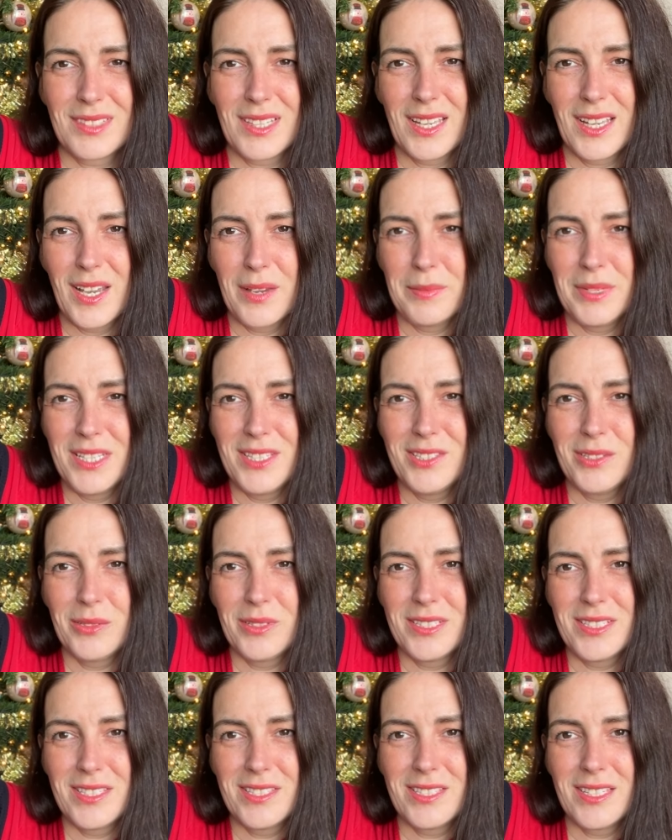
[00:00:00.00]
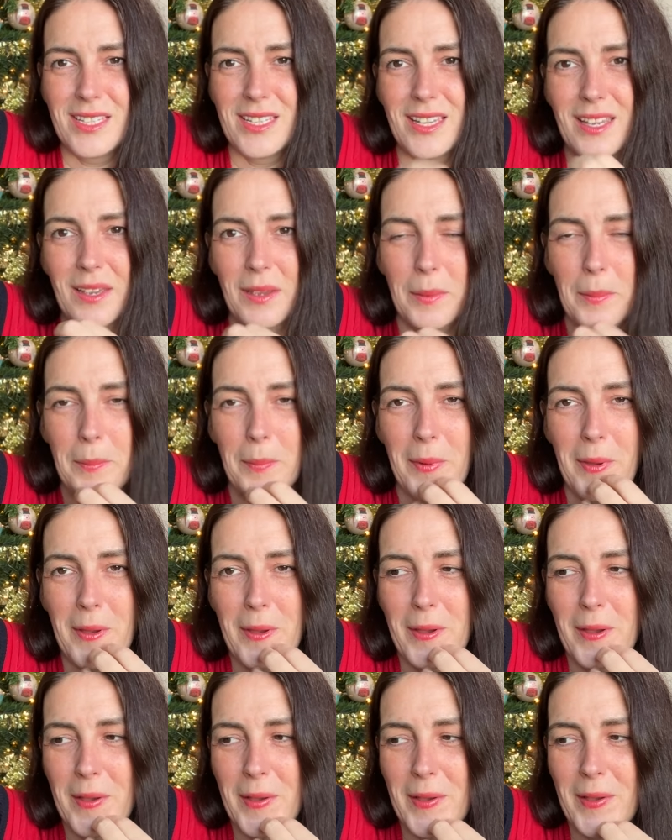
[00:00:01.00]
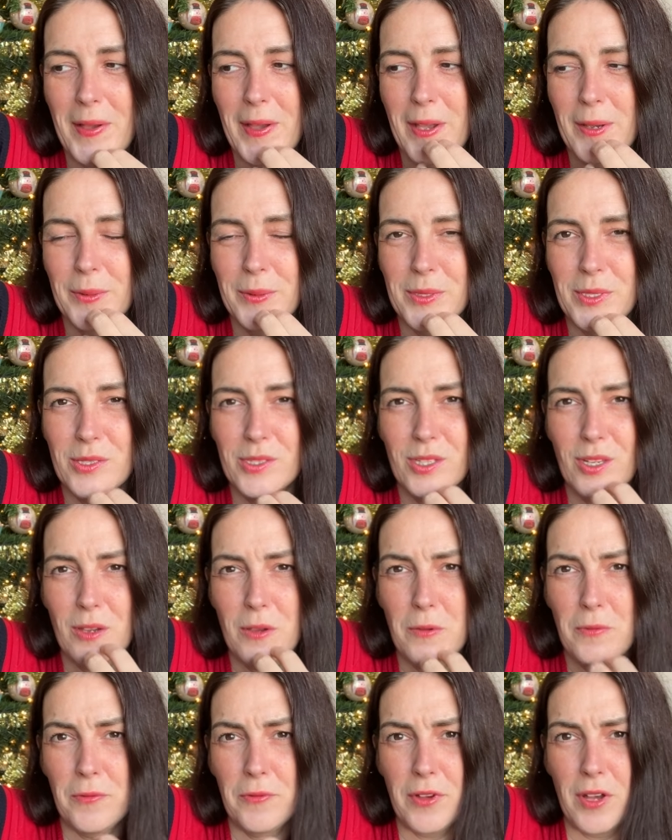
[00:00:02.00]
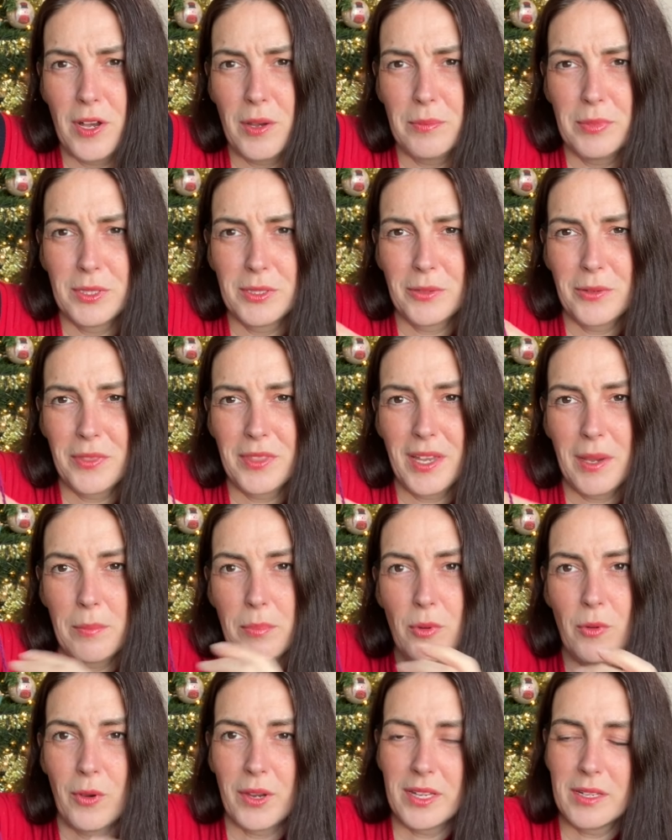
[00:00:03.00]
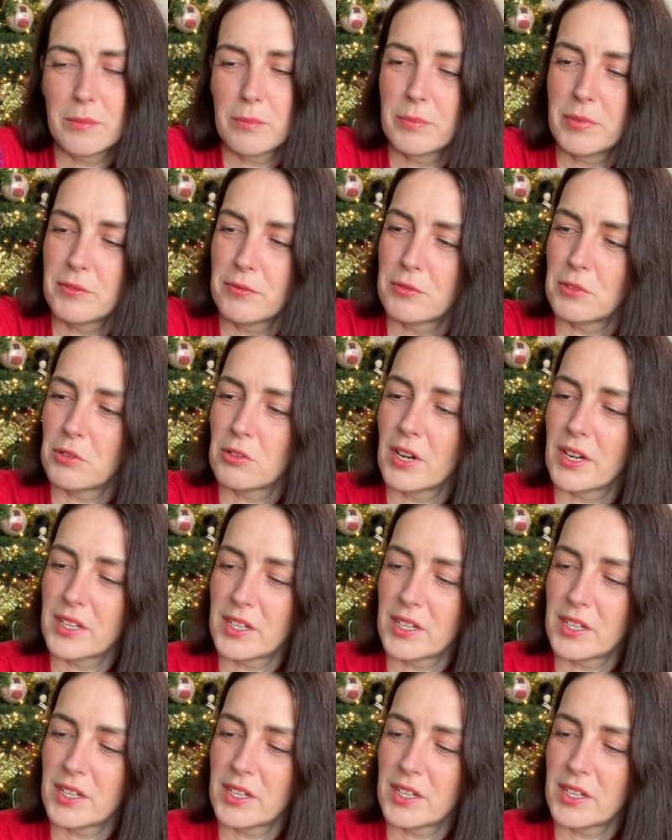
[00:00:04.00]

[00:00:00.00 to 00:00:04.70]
I mean, you can see it, but I was so far beyond that point before I